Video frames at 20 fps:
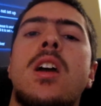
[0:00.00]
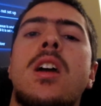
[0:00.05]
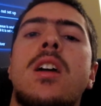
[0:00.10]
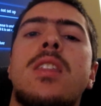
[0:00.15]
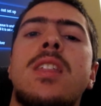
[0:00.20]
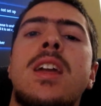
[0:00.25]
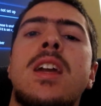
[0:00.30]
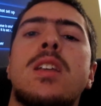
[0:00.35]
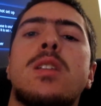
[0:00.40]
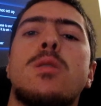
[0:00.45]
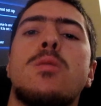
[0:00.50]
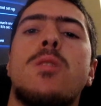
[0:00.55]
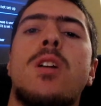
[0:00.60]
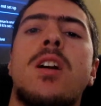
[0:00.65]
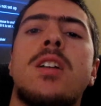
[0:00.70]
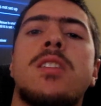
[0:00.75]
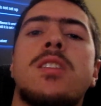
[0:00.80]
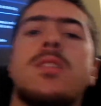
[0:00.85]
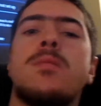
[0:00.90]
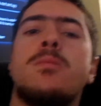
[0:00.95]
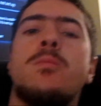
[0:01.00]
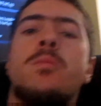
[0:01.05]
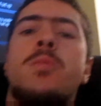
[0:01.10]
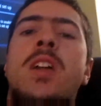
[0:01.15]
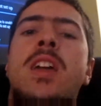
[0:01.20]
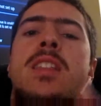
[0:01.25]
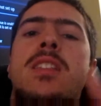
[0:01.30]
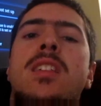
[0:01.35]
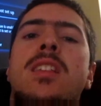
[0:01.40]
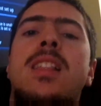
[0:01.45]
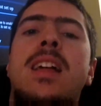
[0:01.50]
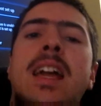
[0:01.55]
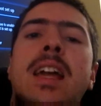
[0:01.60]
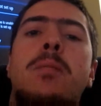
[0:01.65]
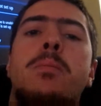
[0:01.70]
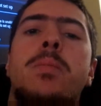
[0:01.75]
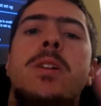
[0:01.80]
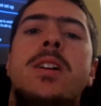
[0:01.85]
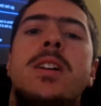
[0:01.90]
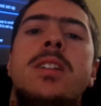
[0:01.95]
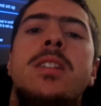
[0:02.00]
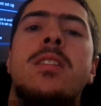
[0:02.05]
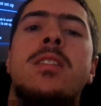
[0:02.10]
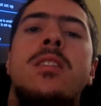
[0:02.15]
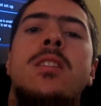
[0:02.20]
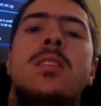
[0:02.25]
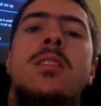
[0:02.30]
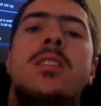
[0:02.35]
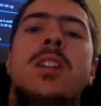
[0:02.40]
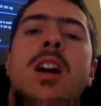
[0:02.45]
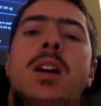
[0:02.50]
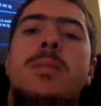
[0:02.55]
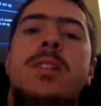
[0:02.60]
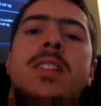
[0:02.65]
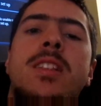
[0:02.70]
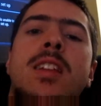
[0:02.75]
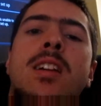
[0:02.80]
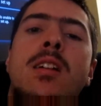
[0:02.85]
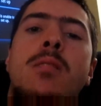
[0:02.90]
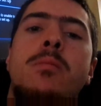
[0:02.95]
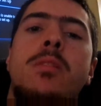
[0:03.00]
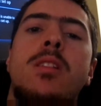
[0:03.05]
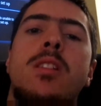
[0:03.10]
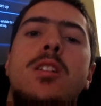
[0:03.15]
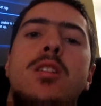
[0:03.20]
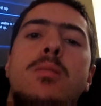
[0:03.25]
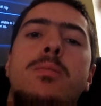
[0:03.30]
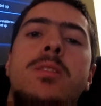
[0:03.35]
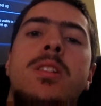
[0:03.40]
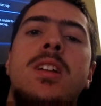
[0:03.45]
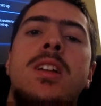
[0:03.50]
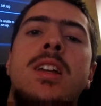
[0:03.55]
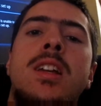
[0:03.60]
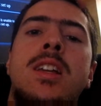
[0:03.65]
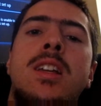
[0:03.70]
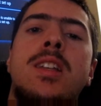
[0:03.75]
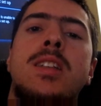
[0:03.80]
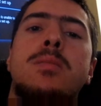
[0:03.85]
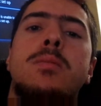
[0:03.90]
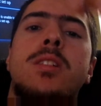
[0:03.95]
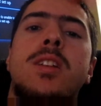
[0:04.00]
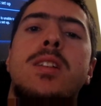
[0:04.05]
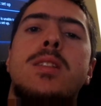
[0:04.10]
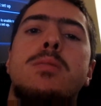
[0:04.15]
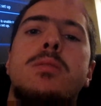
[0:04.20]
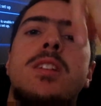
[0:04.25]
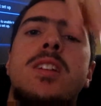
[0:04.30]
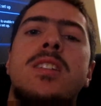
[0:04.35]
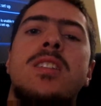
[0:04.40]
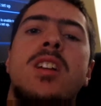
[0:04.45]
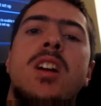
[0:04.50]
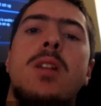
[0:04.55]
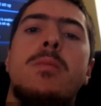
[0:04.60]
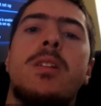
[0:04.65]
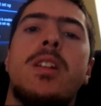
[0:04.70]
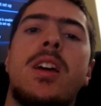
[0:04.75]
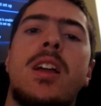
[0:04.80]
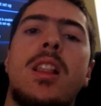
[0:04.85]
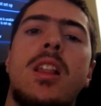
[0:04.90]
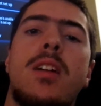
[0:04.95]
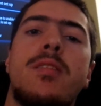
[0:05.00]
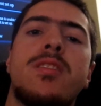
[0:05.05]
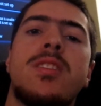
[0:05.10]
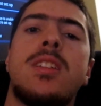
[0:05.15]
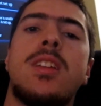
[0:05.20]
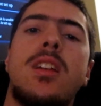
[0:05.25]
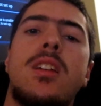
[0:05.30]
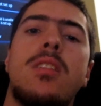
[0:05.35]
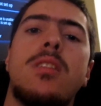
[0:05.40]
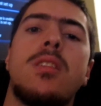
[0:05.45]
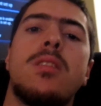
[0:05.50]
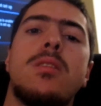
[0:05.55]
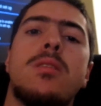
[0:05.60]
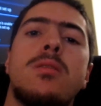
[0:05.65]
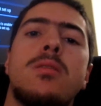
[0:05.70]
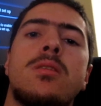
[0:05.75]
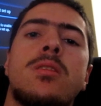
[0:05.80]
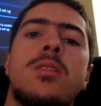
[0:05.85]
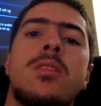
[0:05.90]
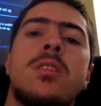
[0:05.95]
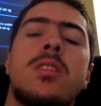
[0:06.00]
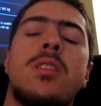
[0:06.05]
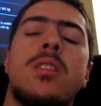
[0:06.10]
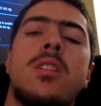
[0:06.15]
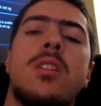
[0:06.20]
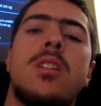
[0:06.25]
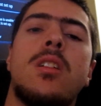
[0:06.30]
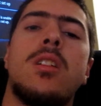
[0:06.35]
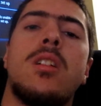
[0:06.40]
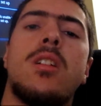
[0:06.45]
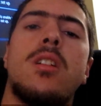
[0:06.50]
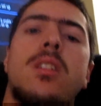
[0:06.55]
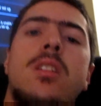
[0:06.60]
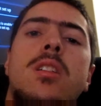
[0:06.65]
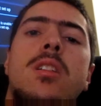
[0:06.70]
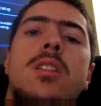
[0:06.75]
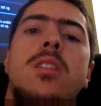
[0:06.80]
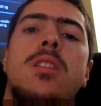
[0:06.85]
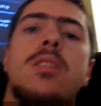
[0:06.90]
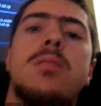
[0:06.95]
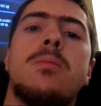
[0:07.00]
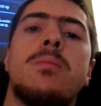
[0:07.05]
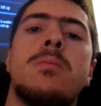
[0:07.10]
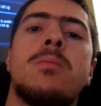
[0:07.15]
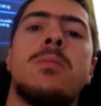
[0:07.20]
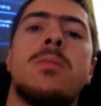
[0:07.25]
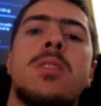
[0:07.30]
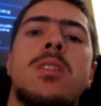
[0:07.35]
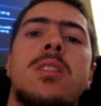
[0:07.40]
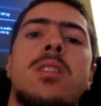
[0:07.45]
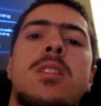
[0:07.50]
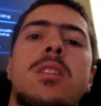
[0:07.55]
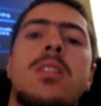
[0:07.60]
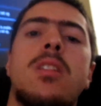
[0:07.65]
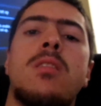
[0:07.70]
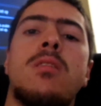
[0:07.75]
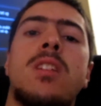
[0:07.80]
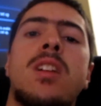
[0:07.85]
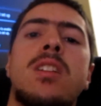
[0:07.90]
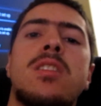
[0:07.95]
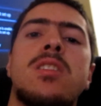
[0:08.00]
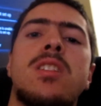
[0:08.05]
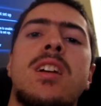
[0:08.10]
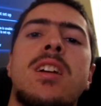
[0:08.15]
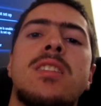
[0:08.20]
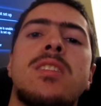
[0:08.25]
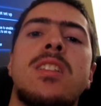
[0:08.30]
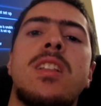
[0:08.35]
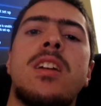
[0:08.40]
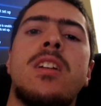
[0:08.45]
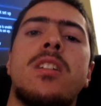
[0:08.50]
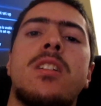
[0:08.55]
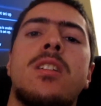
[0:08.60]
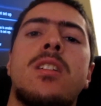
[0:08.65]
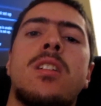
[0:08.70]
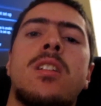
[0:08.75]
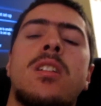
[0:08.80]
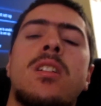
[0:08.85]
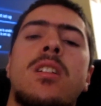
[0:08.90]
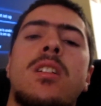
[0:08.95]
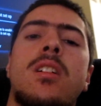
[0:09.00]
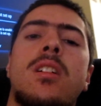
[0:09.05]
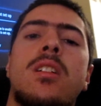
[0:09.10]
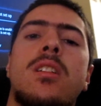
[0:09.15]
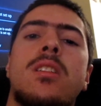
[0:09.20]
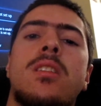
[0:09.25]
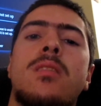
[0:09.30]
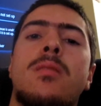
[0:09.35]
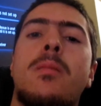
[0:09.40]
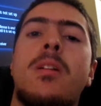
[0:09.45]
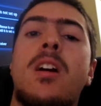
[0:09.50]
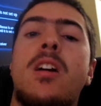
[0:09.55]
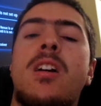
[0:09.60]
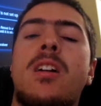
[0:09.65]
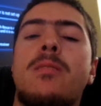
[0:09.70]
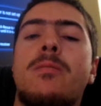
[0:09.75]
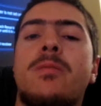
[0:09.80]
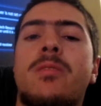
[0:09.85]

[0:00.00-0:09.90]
Thanks for watching. Hit the like button. Comment down below. Please, please, please comment. I love seeing those. Um, I'll catch you guys later. Uh,